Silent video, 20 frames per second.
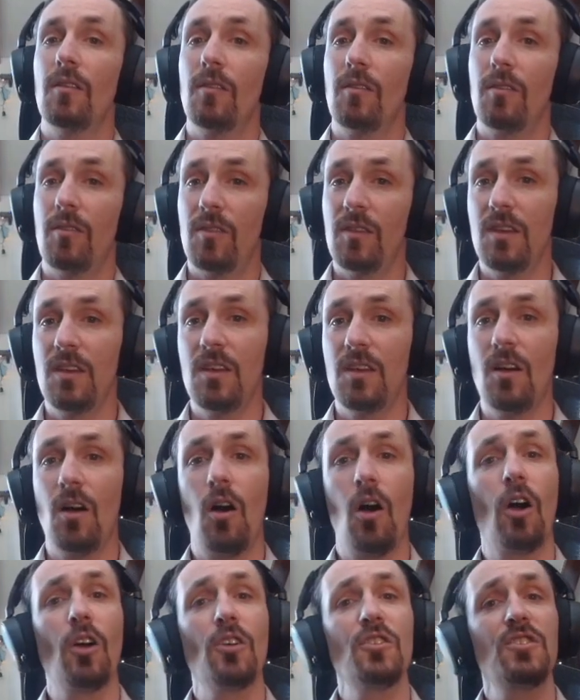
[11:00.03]
The
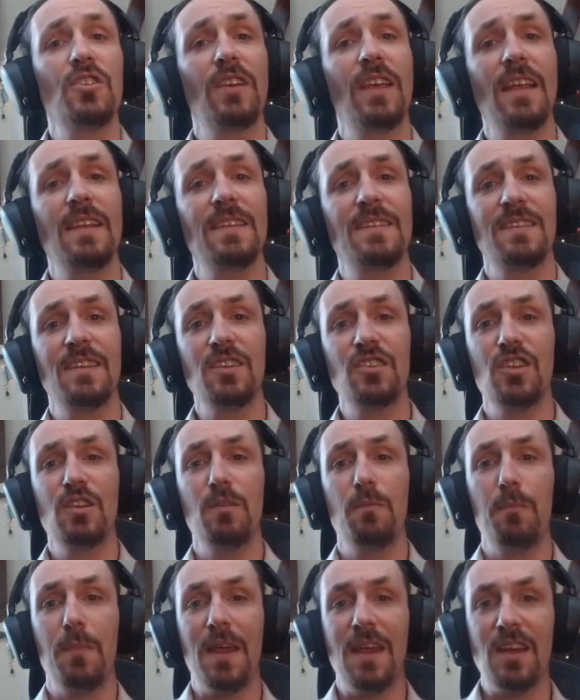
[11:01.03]
hard-to-get
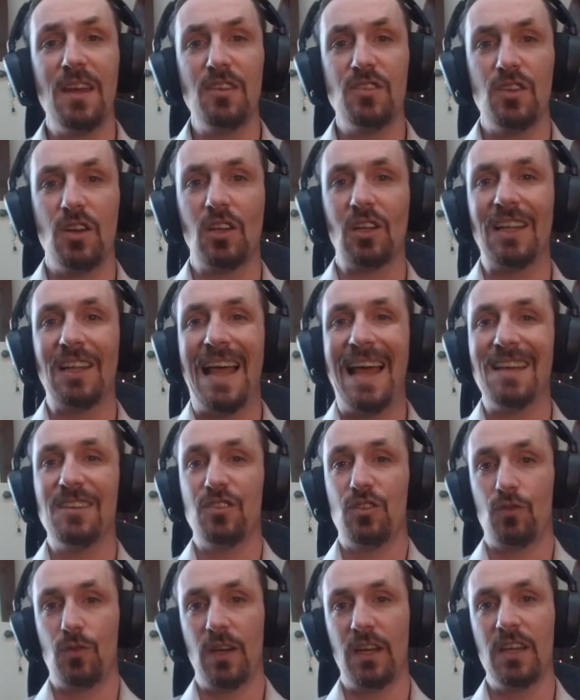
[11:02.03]
ZG Mage class
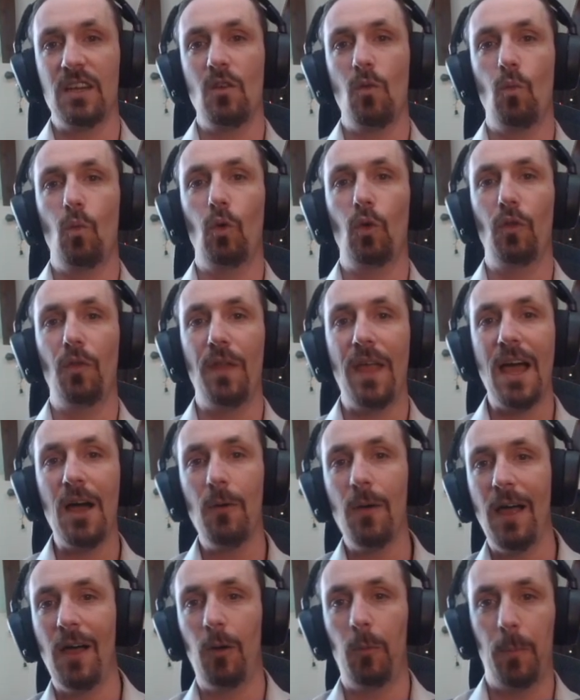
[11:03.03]
trinket will
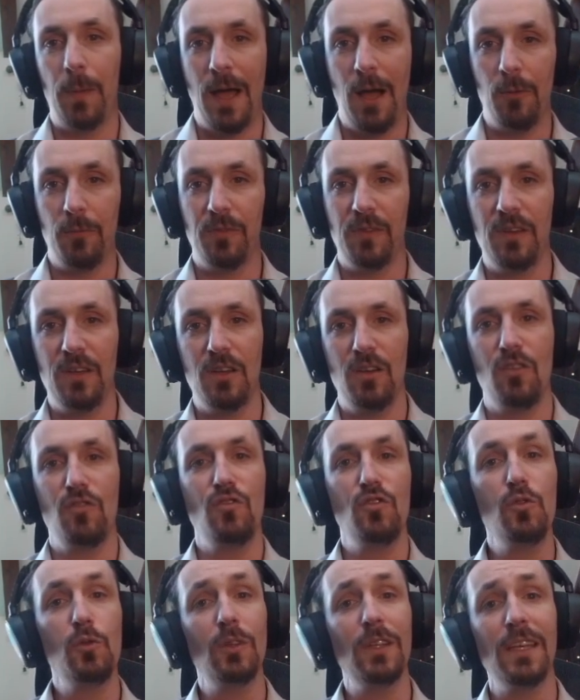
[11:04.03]
now help out the
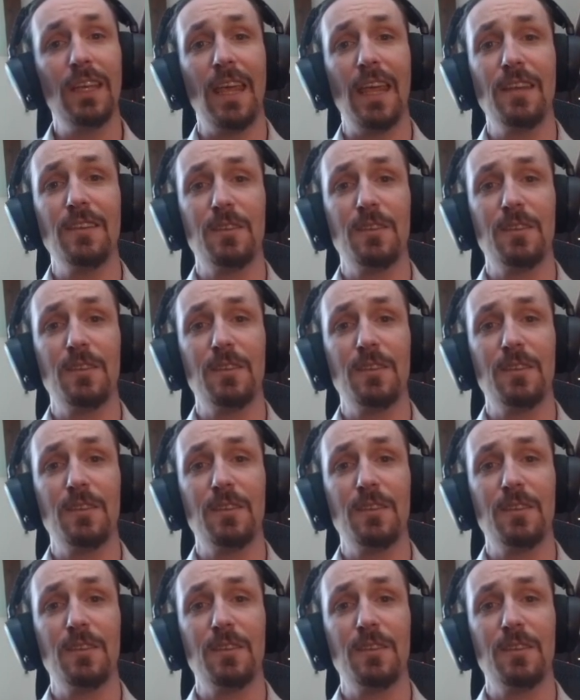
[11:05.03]
newly gained